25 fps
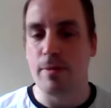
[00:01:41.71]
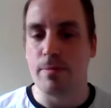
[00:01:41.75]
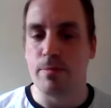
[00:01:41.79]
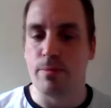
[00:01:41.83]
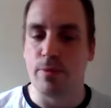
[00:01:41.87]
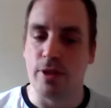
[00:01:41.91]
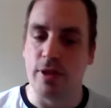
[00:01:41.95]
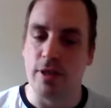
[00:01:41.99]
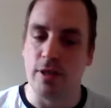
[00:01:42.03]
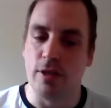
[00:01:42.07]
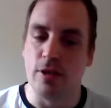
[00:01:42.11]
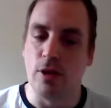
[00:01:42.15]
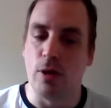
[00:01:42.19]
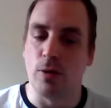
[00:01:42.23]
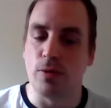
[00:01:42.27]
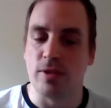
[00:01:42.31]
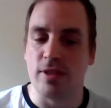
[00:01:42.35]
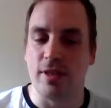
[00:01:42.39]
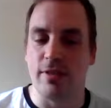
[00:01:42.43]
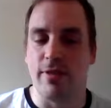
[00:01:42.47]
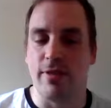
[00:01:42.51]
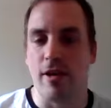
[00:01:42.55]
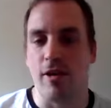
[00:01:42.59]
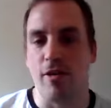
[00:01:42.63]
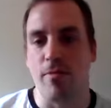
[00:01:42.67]
but you don't
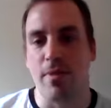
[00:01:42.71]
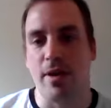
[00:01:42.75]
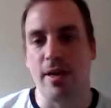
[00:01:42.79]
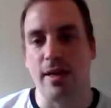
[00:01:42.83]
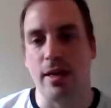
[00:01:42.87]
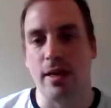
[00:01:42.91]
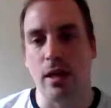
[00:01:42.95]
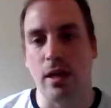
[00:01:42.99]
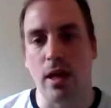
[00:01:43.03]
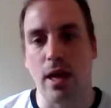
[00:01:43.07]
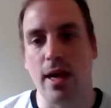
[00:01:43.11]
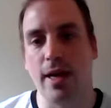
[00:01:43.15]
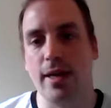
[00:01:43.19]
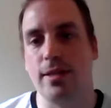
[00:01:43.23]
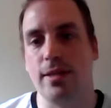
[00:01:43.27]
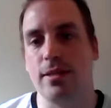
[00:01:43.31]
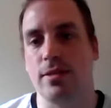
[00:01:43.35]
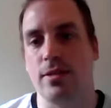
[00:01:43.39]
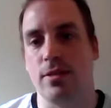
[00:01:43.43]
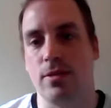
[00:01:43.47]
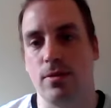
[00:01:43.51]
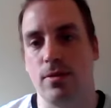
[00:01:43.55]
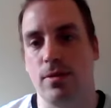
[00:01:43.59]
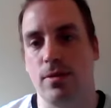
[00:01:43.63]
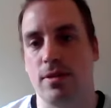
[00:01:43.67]
see very many clients
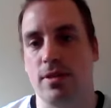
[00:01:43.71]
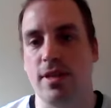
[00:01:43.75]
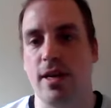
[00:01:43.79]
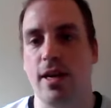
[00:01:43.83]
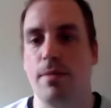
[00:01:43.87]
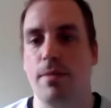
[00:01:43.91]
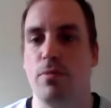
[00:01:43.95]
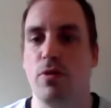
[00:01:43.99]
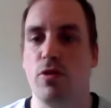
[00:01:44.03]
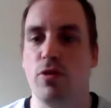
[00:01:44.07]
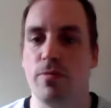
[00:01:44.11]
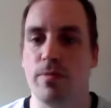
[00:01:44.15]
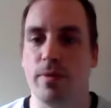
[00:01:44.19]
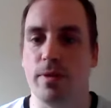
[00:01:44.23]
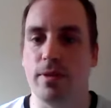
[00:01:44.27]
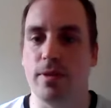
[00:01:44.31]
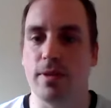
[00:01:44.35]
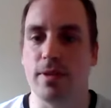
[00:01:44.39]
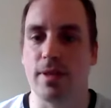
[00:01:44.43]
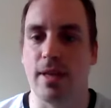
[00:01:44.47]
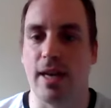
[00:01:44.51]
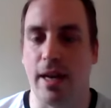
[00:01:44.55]
doing the same movements.